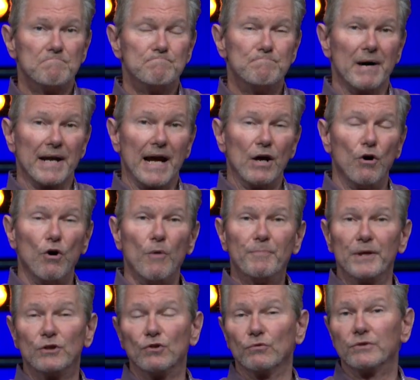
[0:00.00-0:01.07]
but I hope
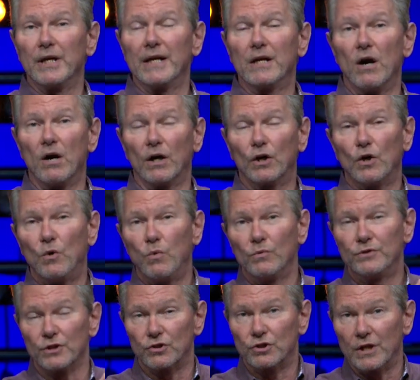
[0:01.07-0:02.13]
that you'll take our
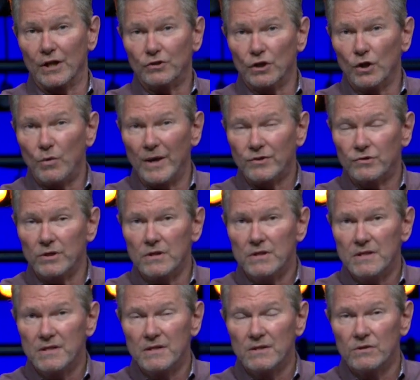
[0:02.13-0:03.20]
discussion question
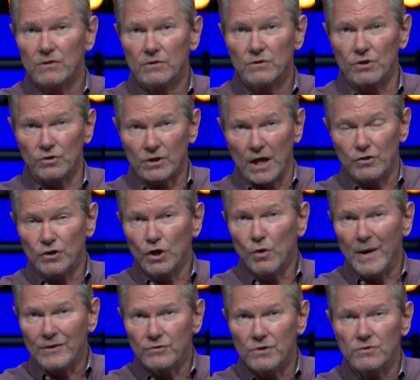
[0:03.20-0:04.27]
discussion
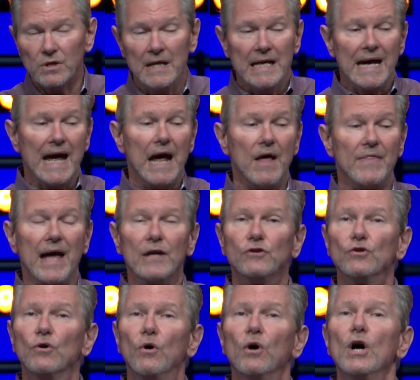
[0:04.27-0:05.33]
questions and that
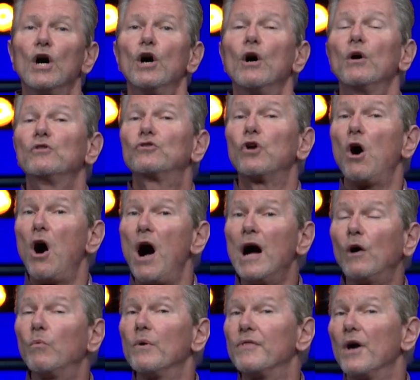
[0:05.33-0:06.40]
you'll
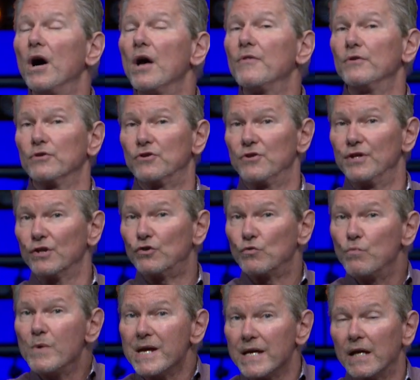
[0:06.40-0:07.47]
talk with others this
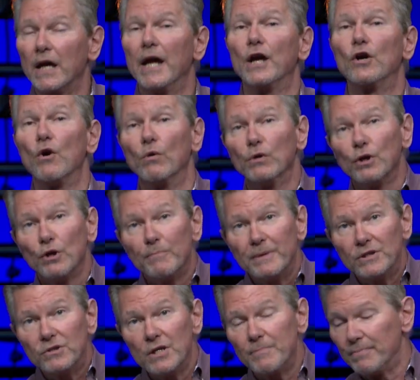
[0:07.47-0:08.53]
week and go a little
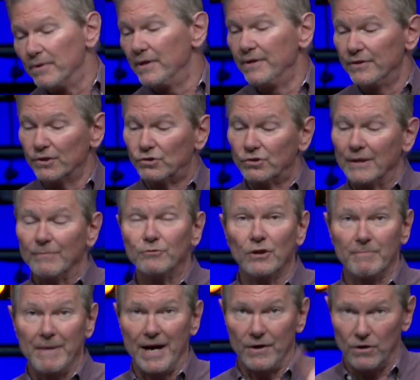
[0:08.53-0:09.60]
bit deeper in this
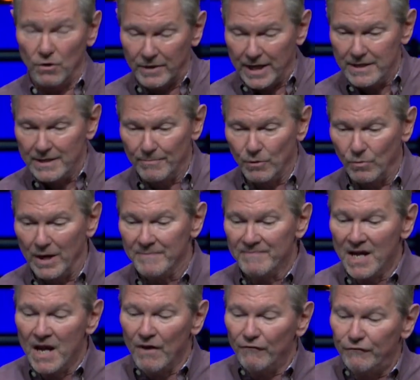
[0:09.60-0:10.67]
subject matter. Okay, number one,
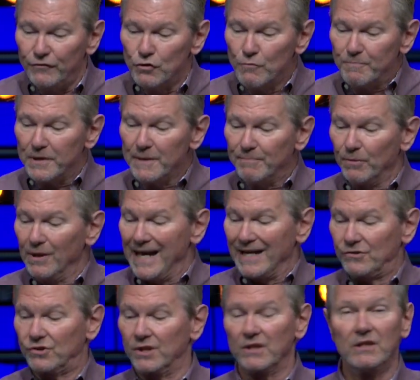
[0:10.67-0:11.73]
view people as
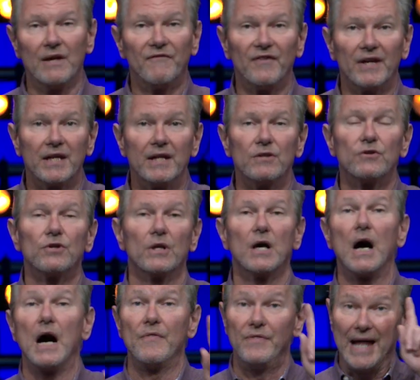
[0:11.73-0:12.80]
significant to
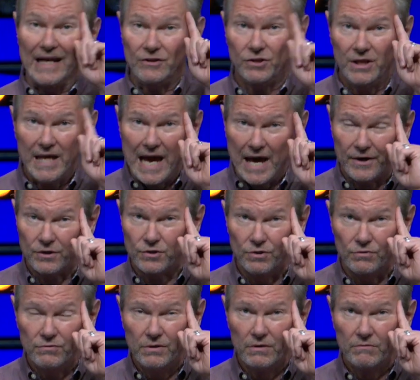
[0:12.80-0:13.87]
God. That's the
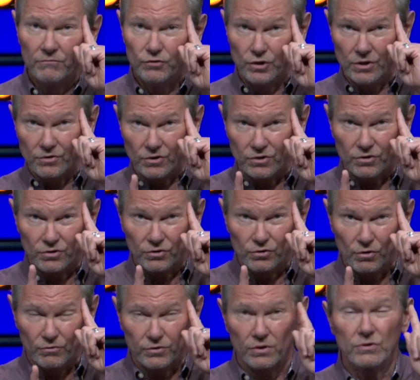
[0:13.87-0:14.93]
attitude Jesus
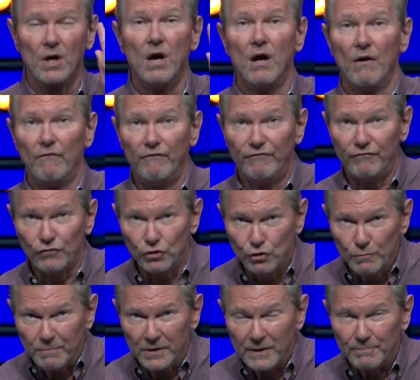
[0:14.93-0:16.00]
shows us.
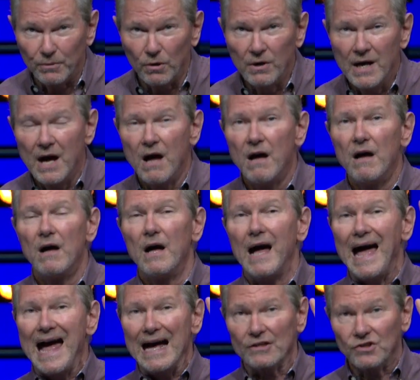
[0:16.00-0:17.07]
View people
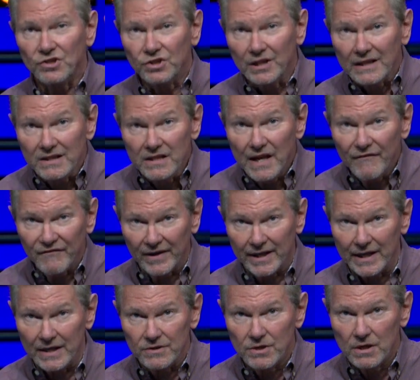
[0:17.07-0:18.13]
as
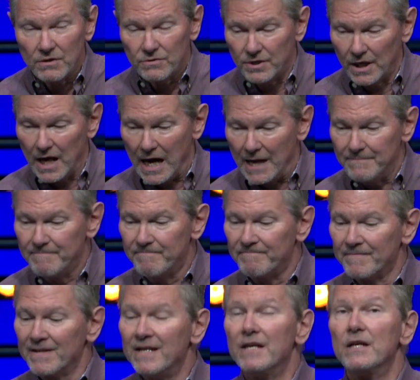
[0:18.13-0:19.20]
significant to God.
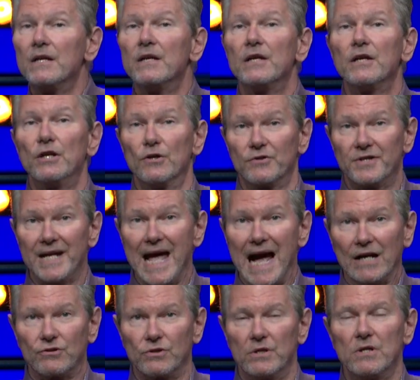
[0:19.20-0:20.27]
Here's the
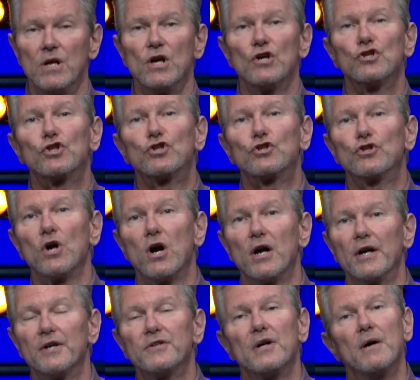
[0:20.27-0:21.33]
action
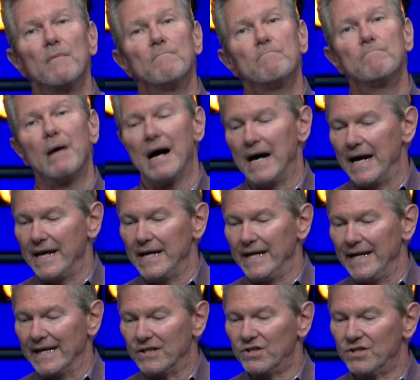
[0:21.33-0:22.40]
start by
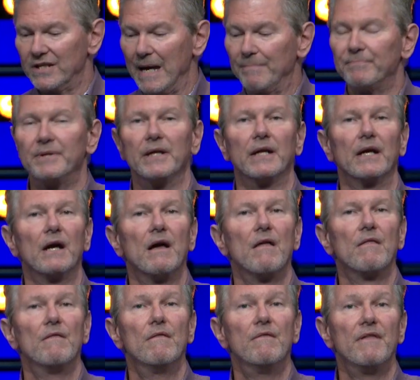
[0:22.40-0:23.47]
accepting
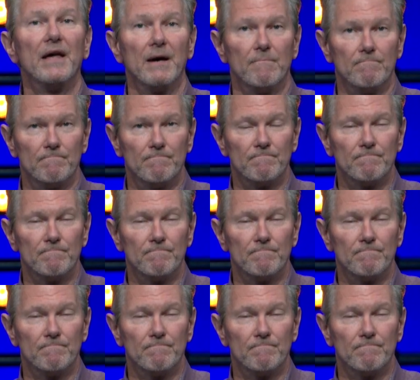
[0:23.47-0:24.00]
them.